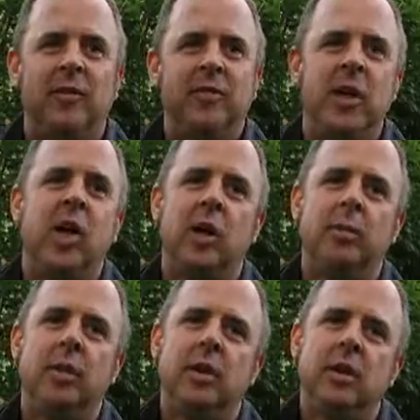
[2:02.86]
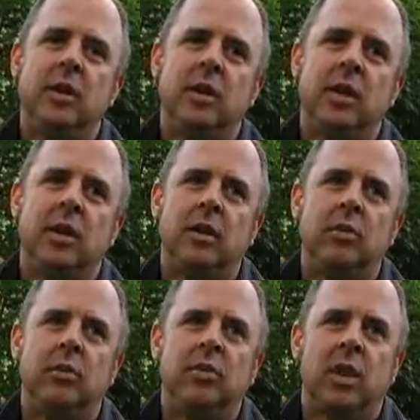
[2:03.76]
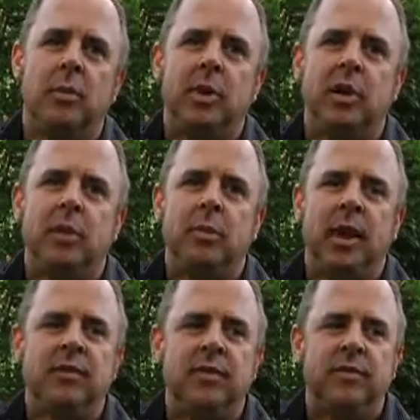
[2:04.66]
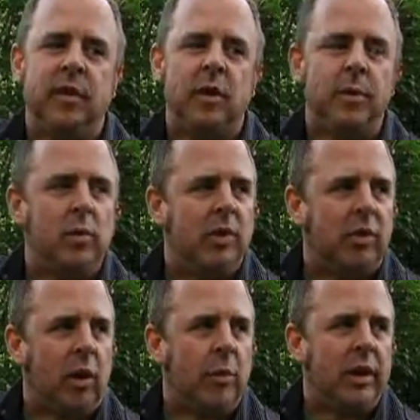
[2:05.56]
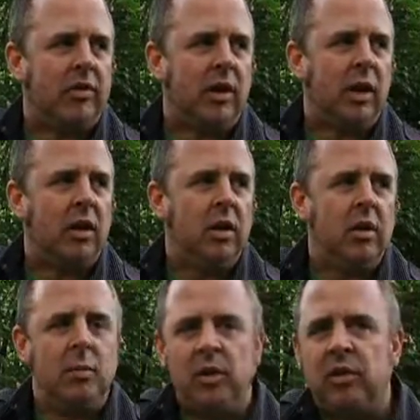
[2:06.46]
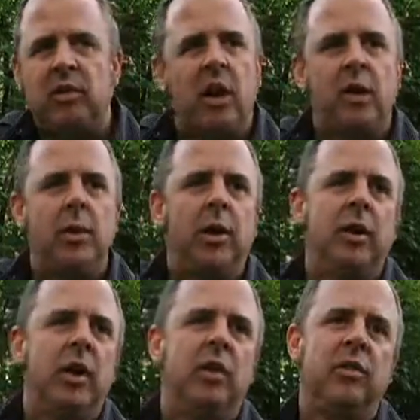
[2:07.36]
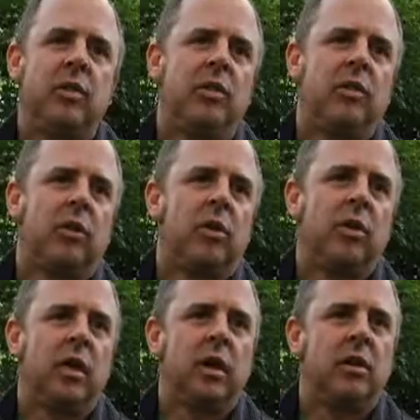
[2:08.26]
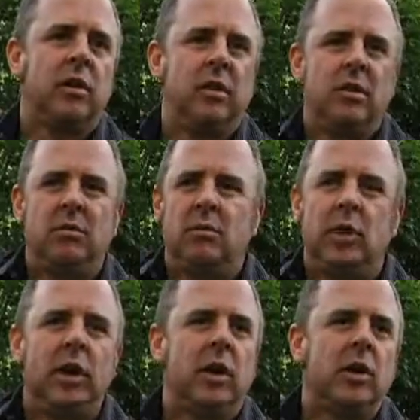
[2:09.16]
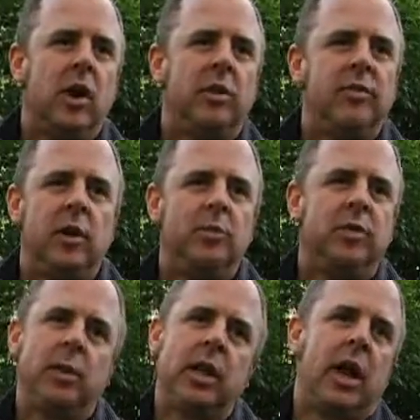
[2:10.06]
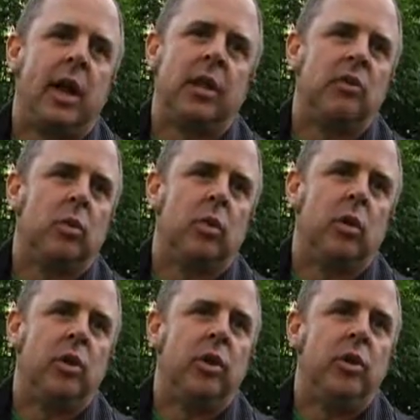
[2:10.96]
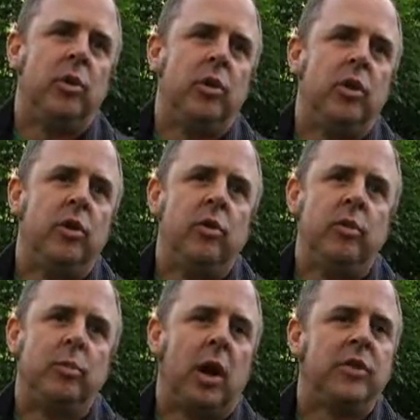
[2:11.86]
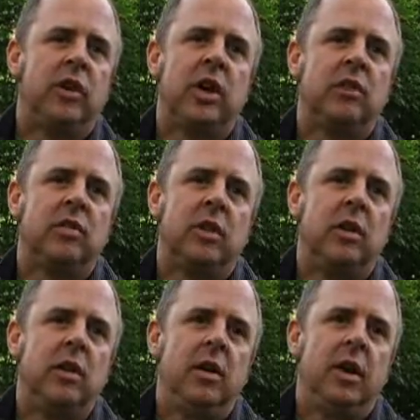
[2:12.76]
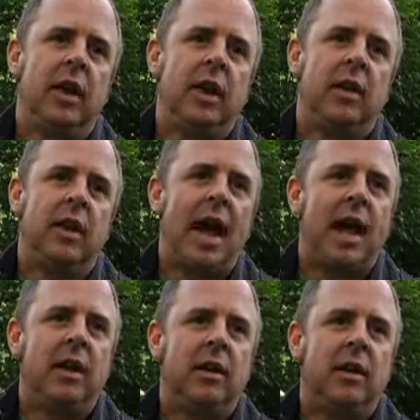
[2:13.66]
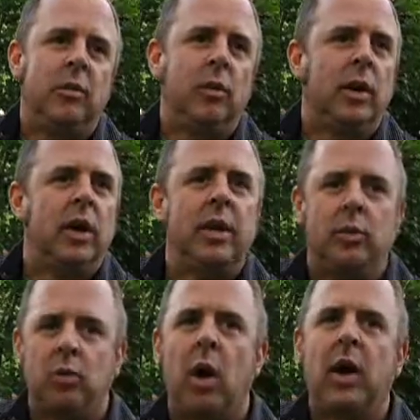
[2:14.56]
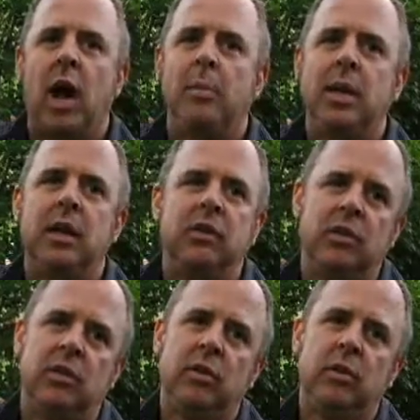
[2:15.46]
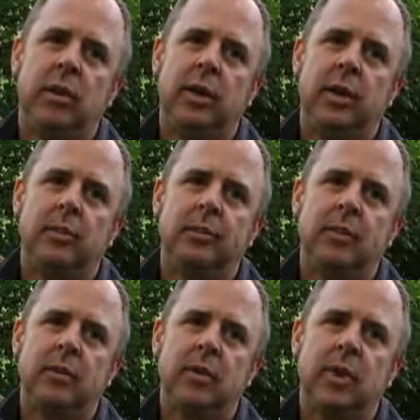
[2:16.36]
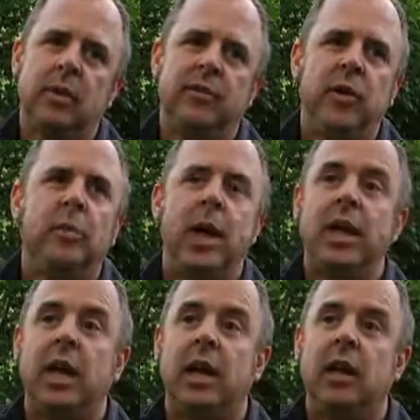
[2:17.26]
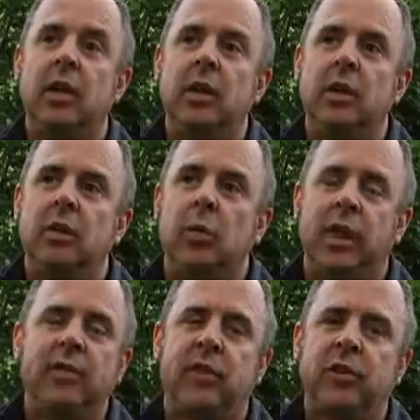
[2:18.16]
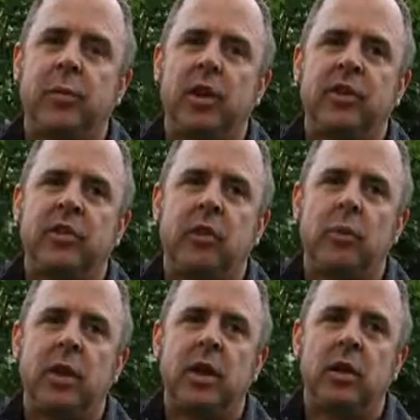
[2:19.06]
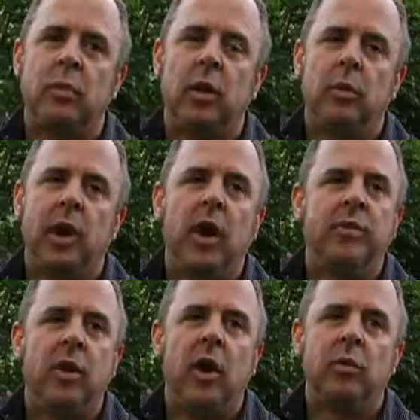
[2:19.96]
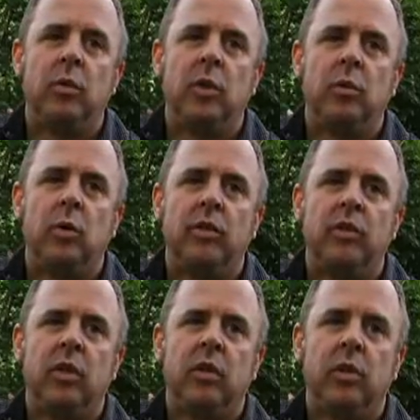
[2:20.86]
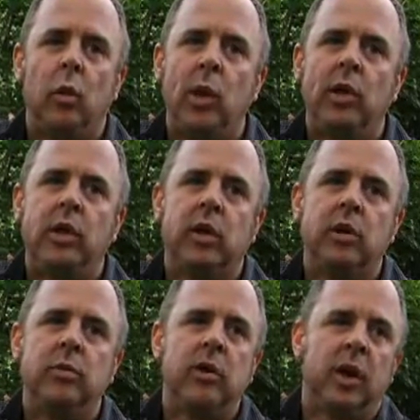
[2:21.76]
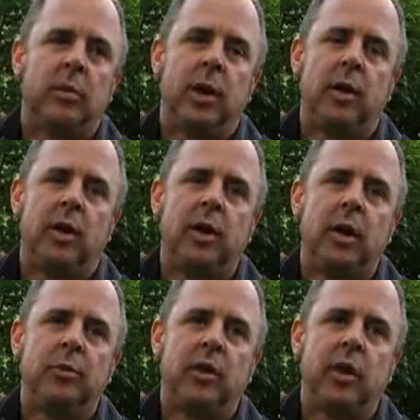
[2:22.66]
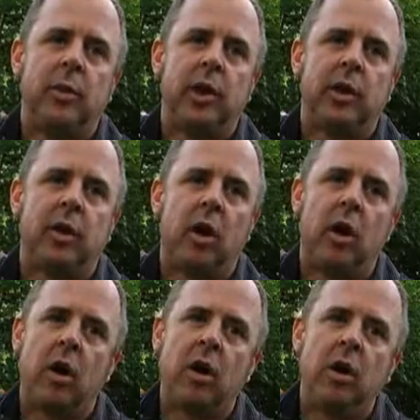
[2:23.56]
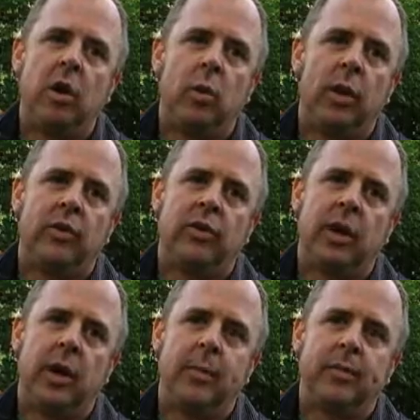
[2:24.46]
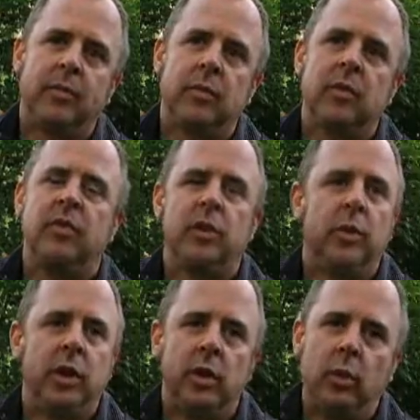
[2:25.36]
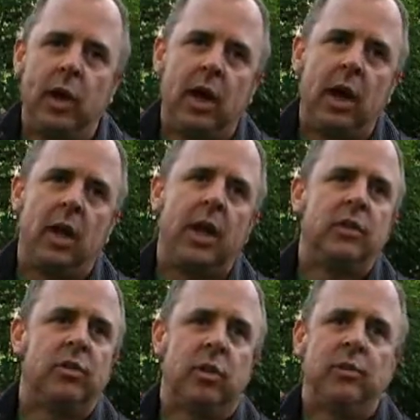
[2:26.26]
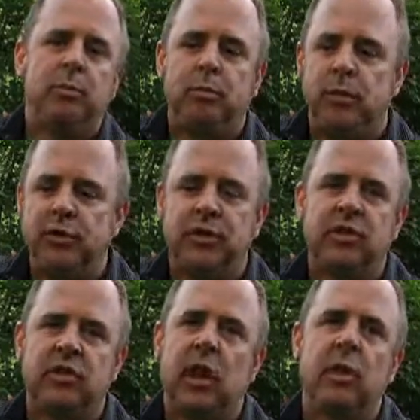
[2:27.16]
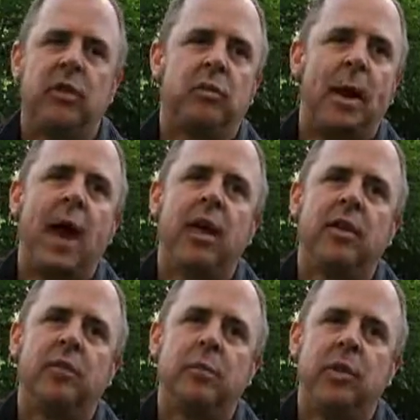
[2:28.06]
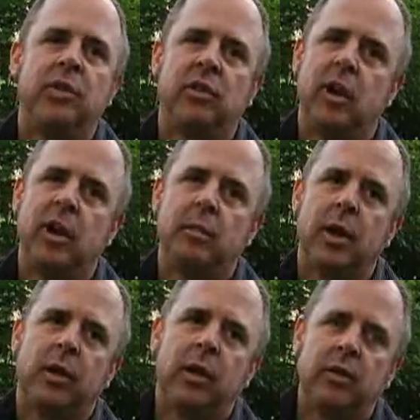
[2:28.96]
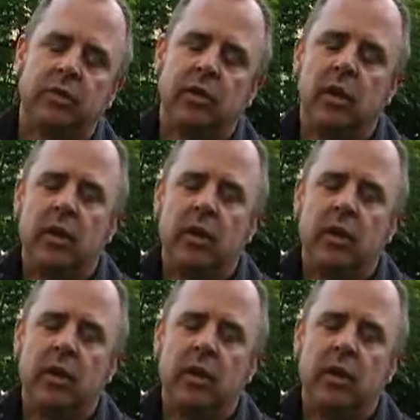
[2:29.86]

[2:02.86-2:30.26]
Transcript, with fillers: film. And it was a company called Plexifilm, and we started releasing music documentaries and just sort of like weird cult films that we liked or new new projects, and and that really was what got me into um, into filmmaking one of the first projects that we, we got involved with was the, the Wilco documentary, I'm um, Trying to Break Your Heart, which um, did really well and sort of pushed us down this path of music documentaries.